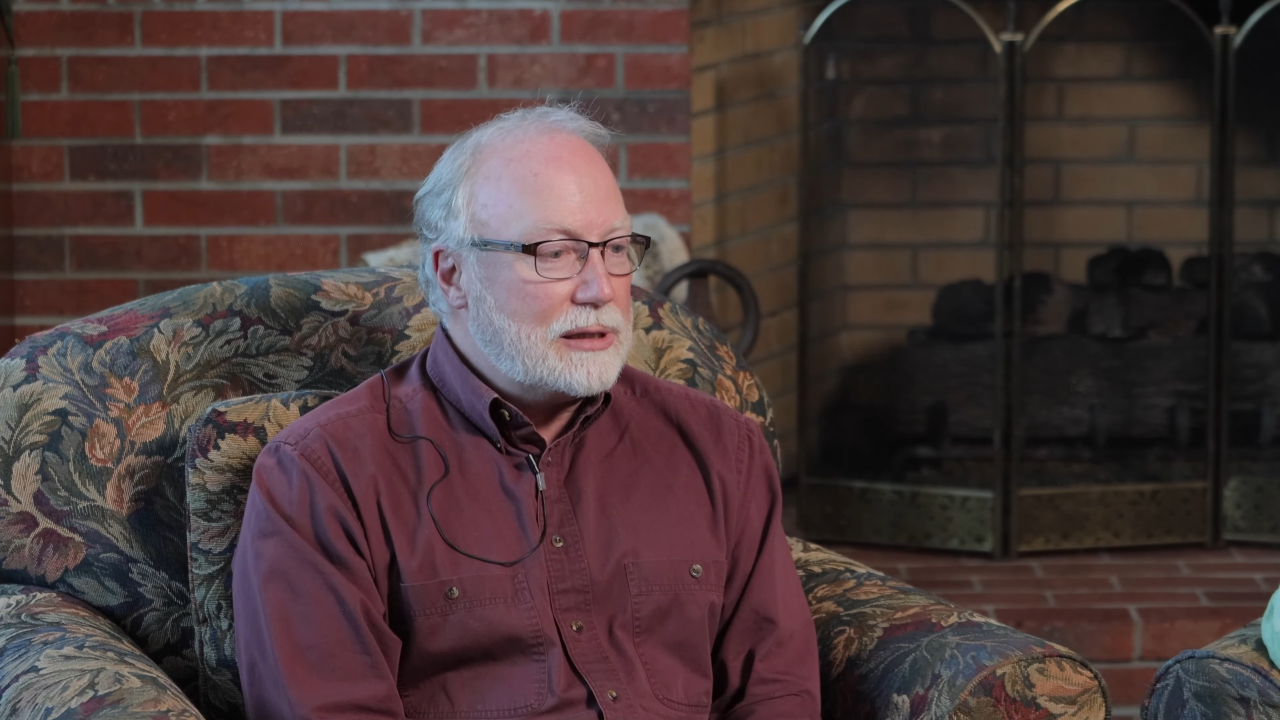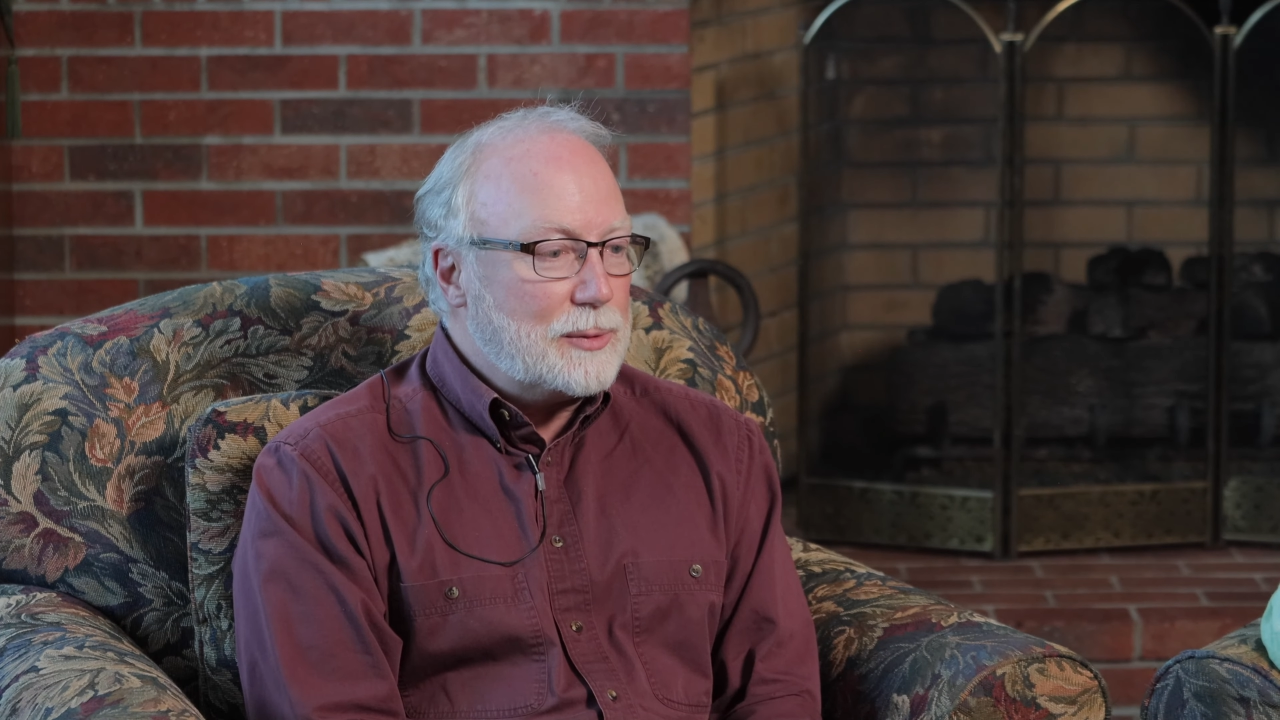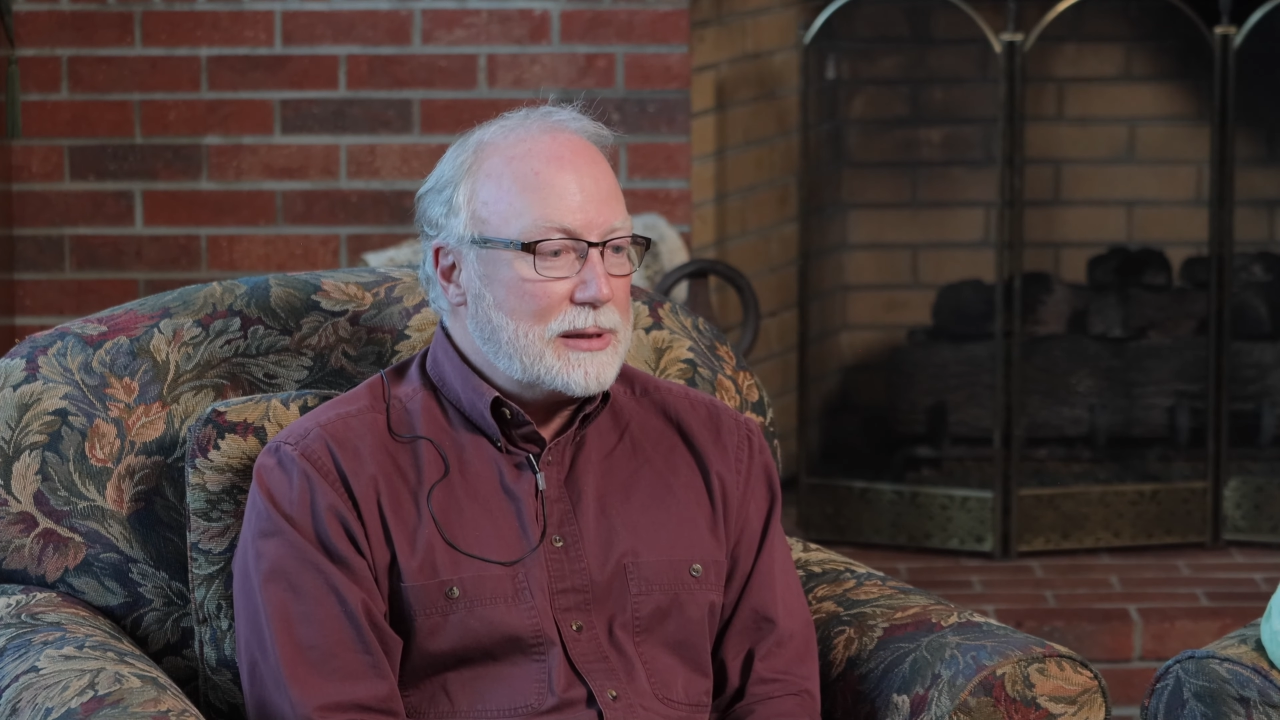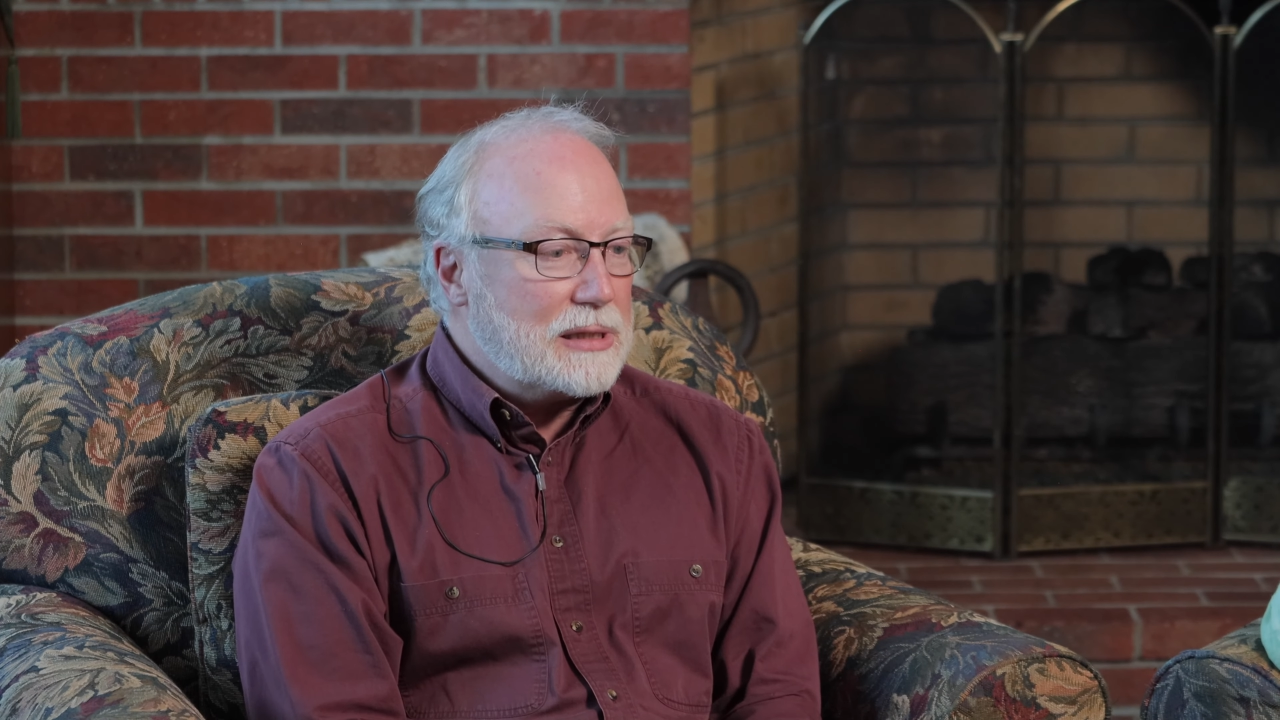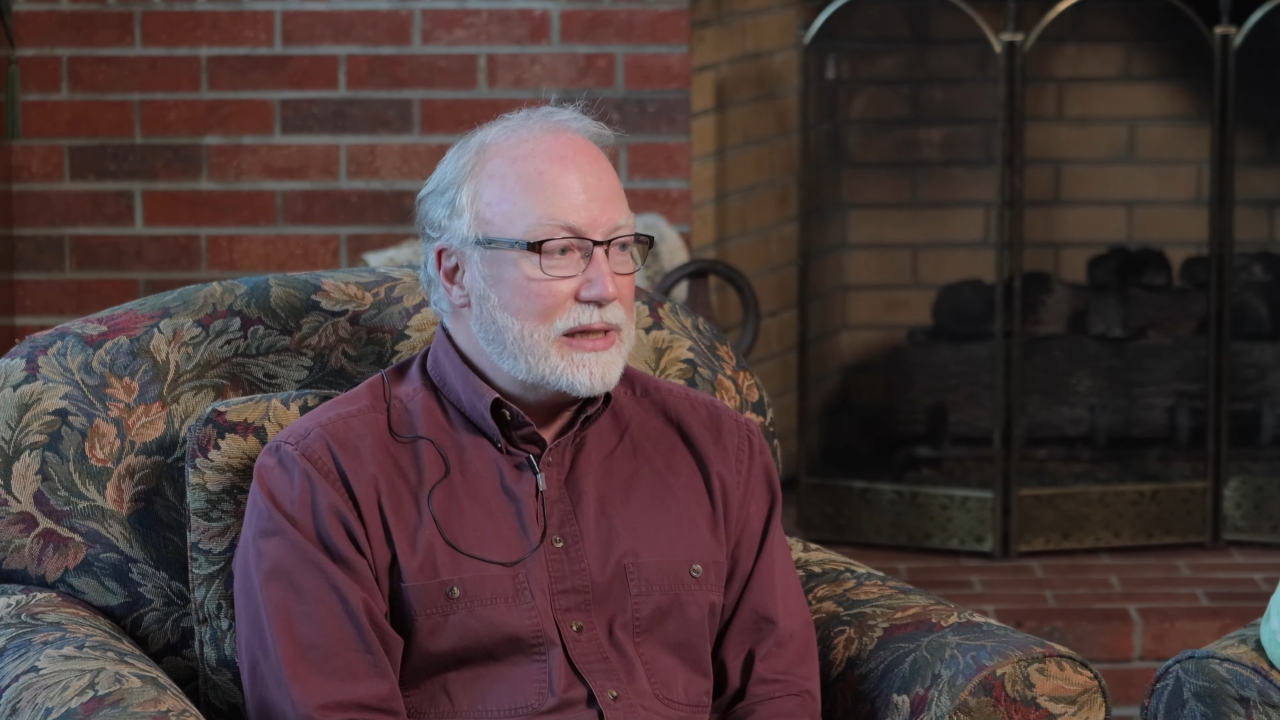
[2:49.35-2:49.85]

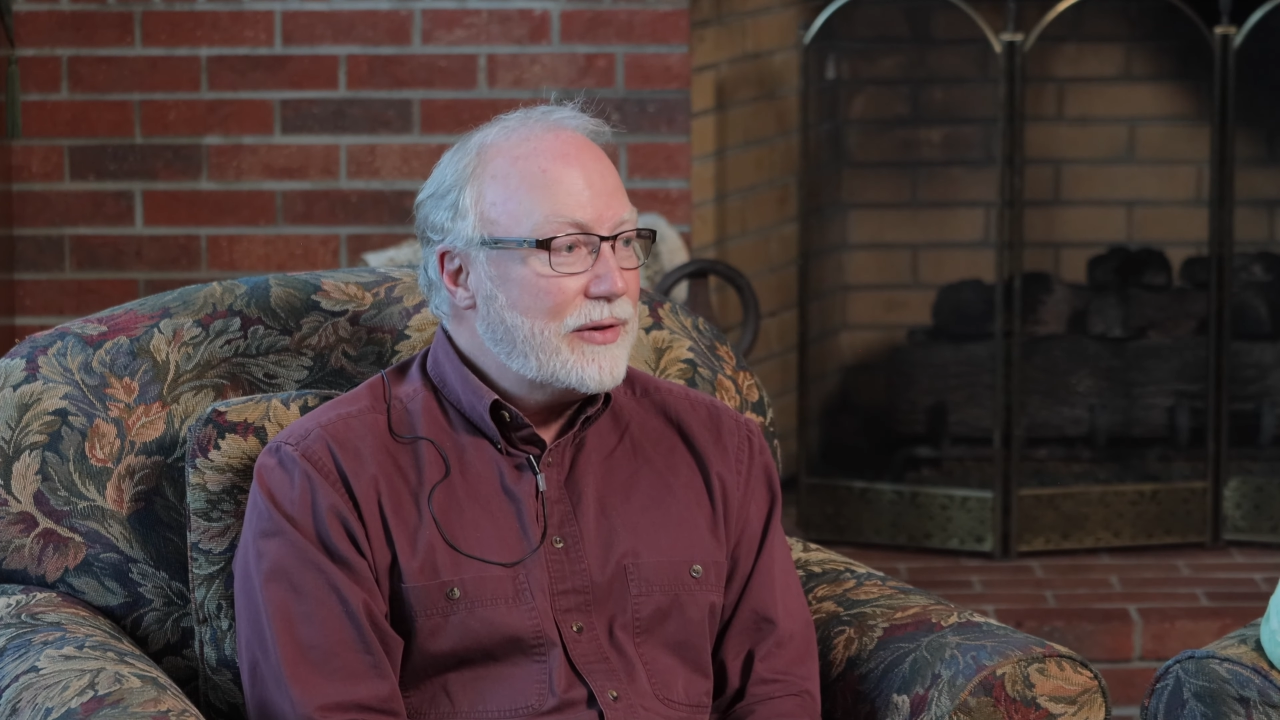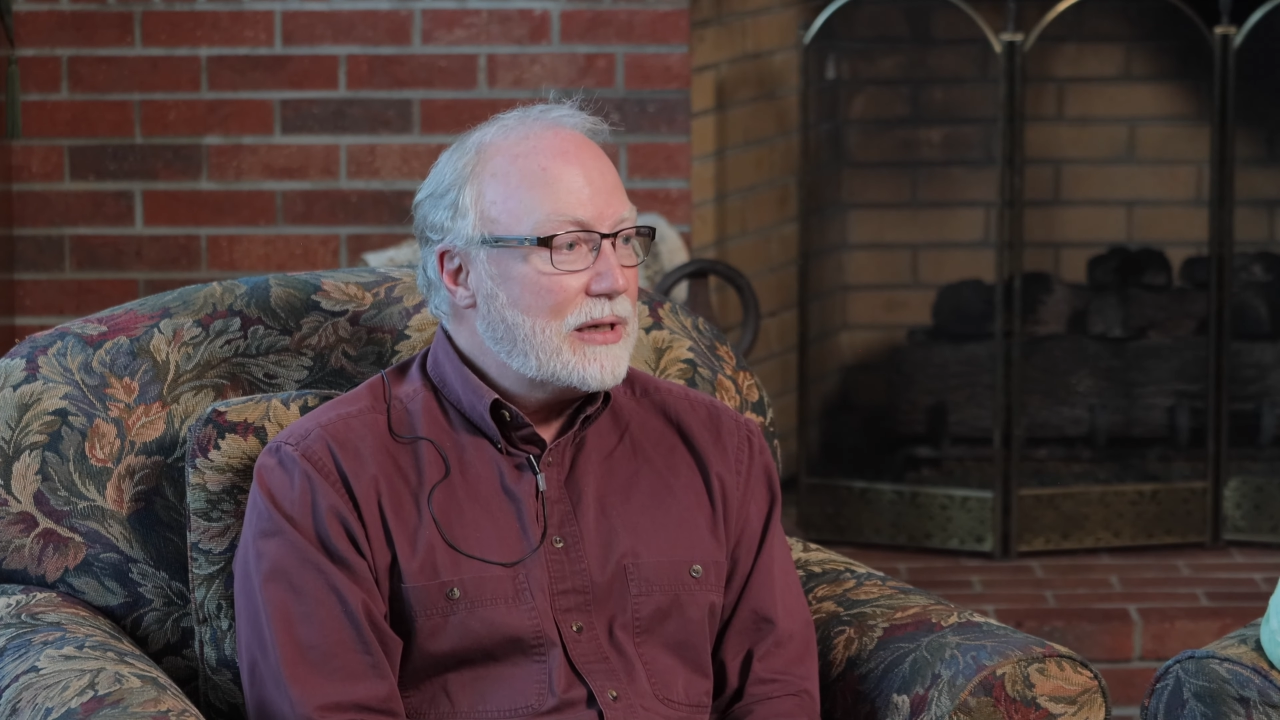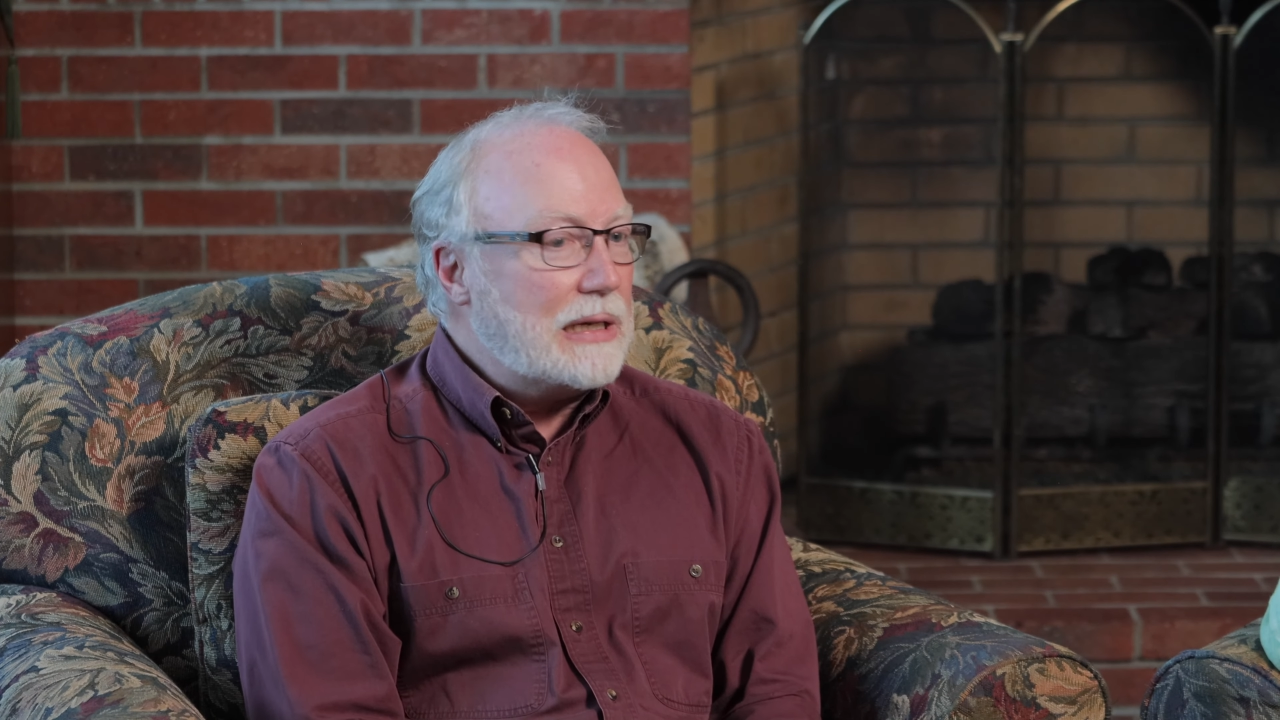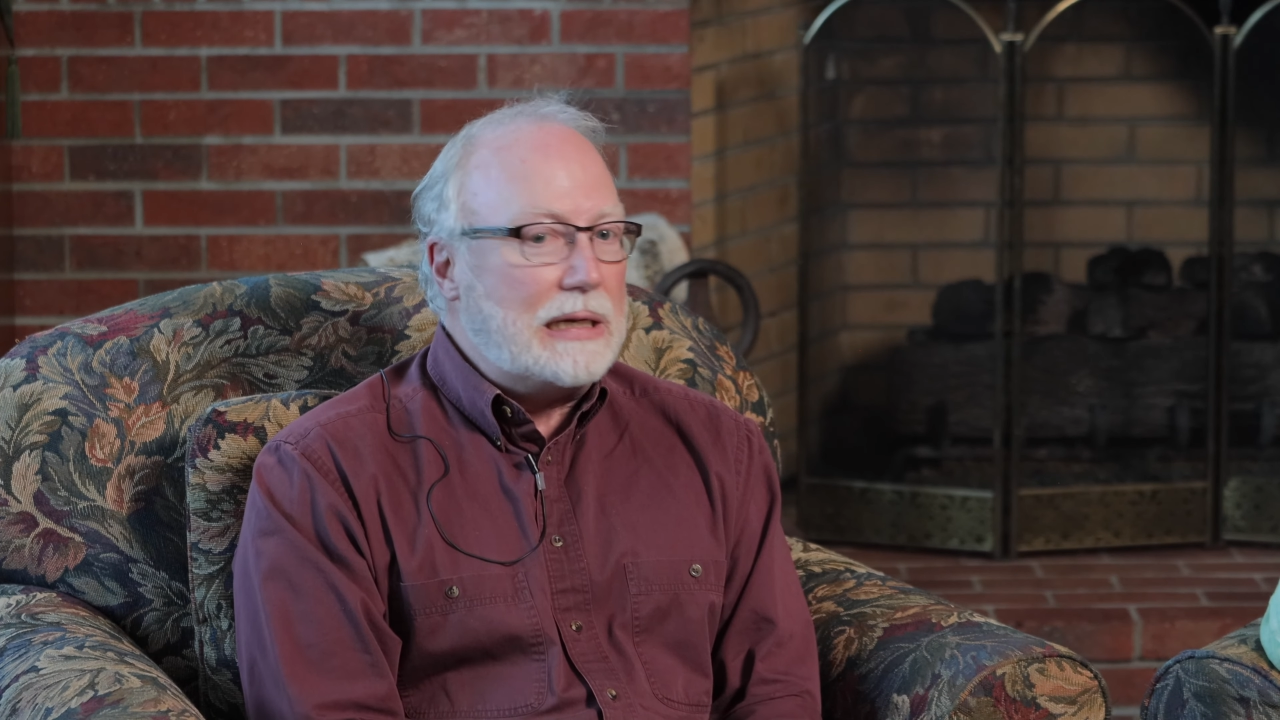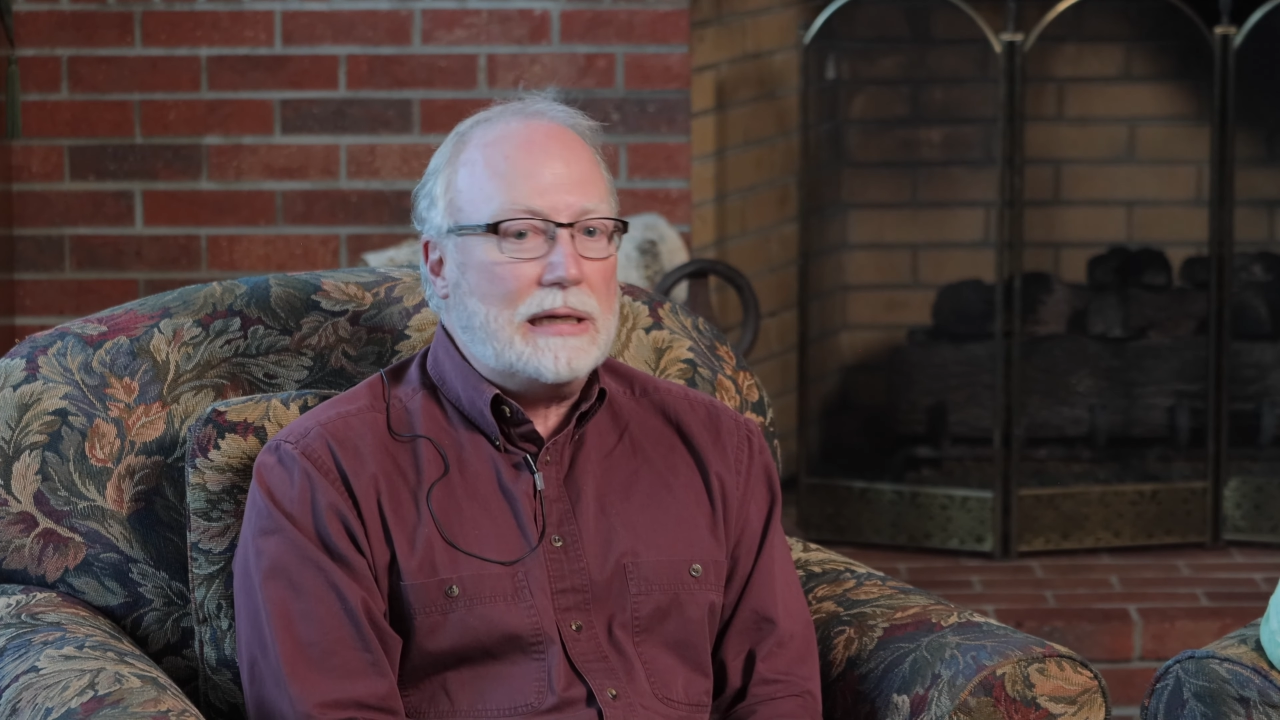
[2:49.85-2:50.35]
specifically